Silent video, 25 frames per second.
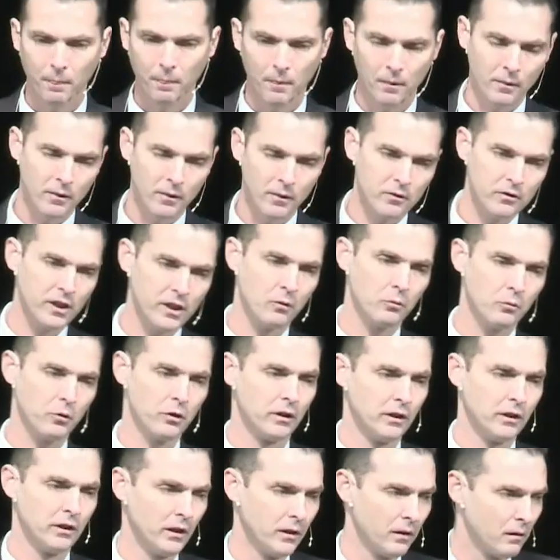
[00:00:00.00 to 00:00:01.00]
There's that word
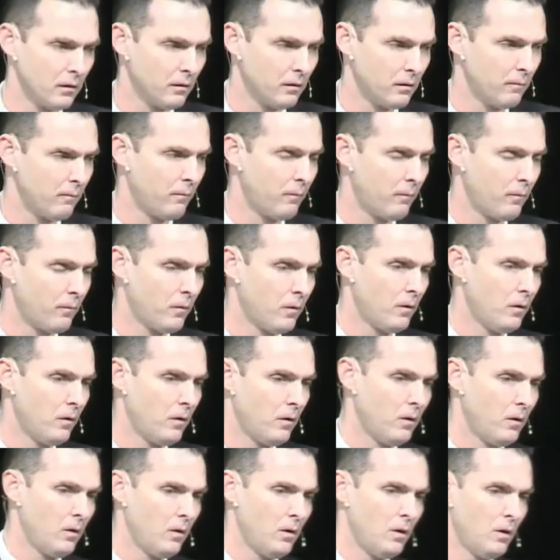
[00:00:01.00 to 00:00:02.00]
again.
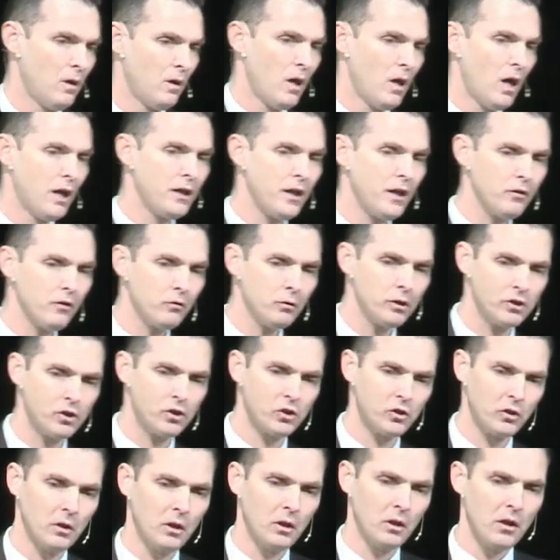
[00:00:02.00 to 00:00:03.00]
In other
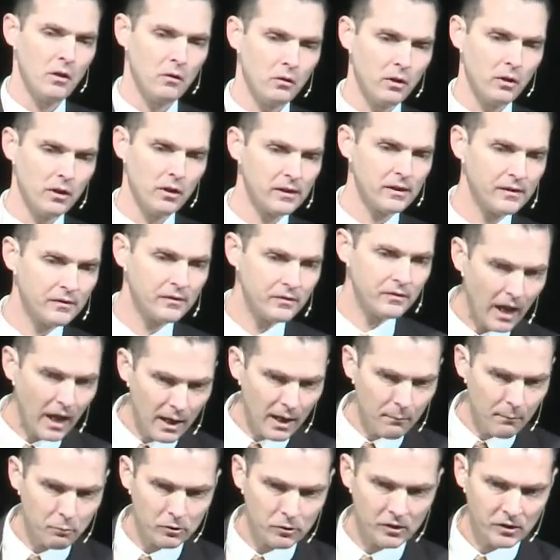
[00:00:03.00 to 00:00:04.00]
words, the
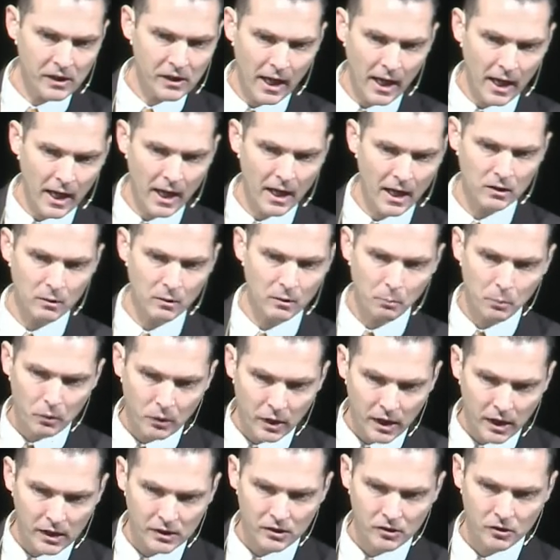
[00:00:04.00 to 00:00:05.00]
disciples had the
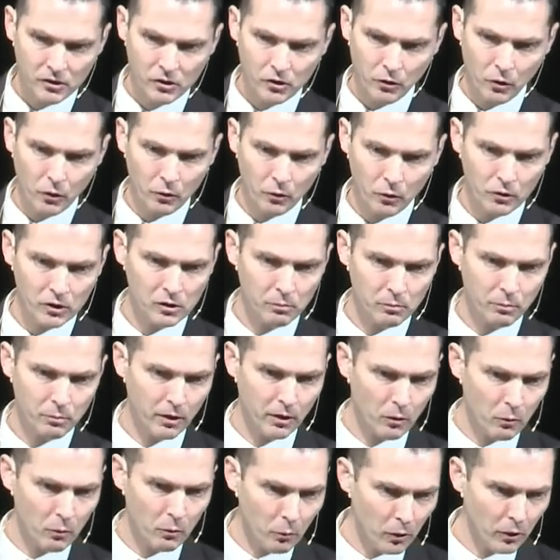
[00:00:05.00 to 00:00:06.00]
presence of the Holy
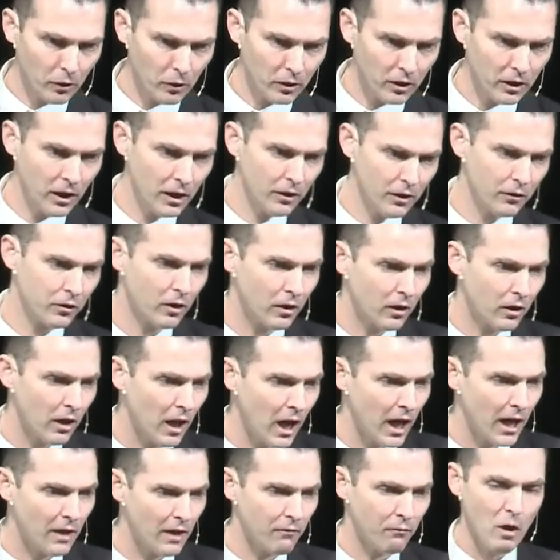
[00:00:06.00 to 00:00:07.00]
Spirit working in their
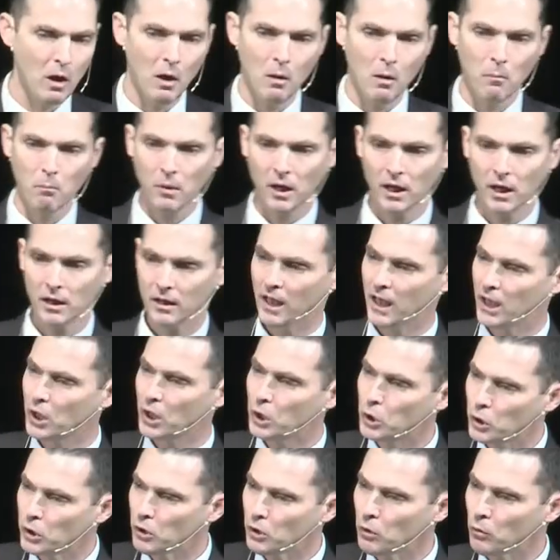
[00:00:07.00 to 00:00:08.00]
life, but they
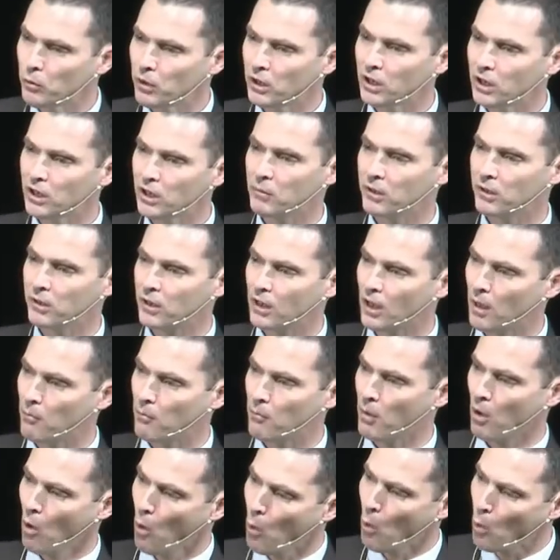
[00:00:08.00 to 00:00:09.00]
couldn't really become
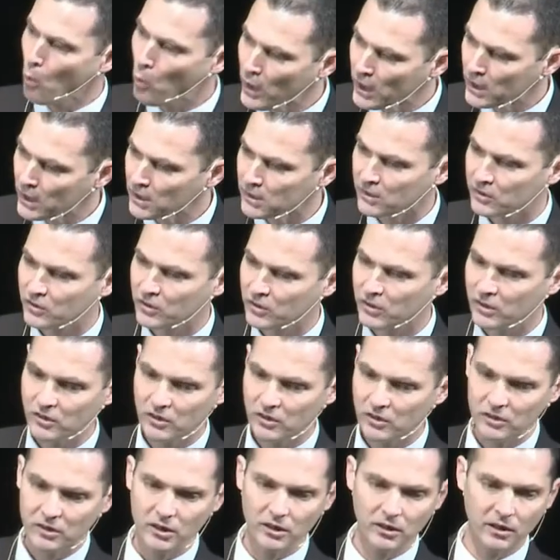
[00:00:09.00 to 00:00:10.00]
witnesses
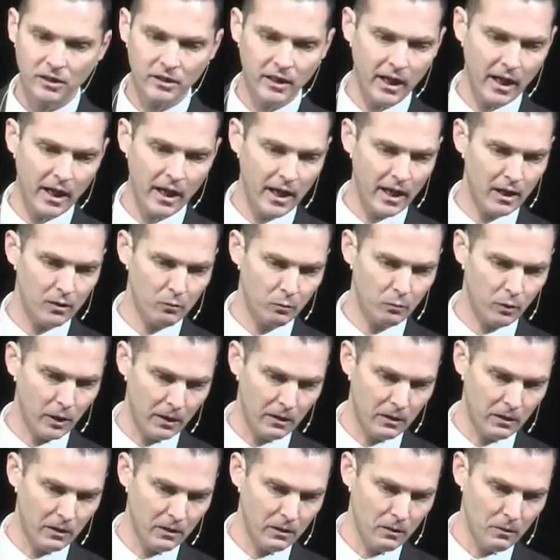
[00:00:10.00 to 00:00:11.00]
until they had
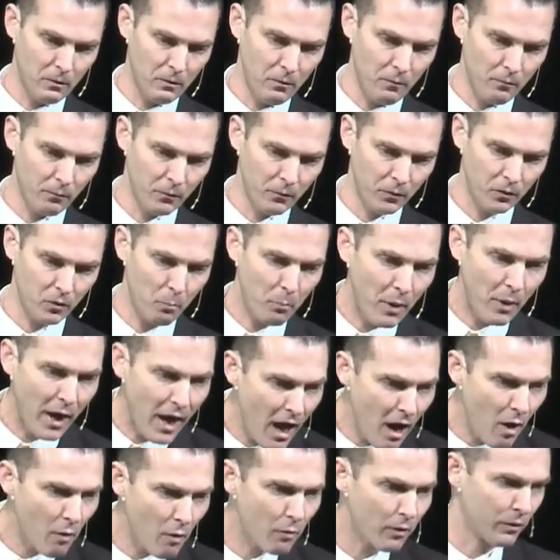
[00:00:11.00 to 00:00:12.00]
what? The
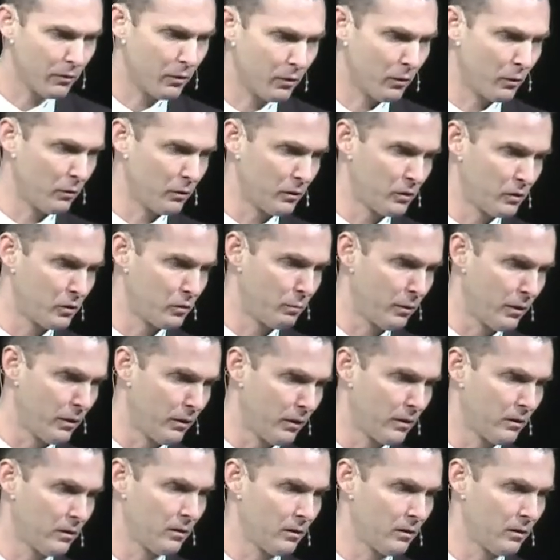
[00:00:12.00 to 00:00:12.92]
power of the Holy Spirit.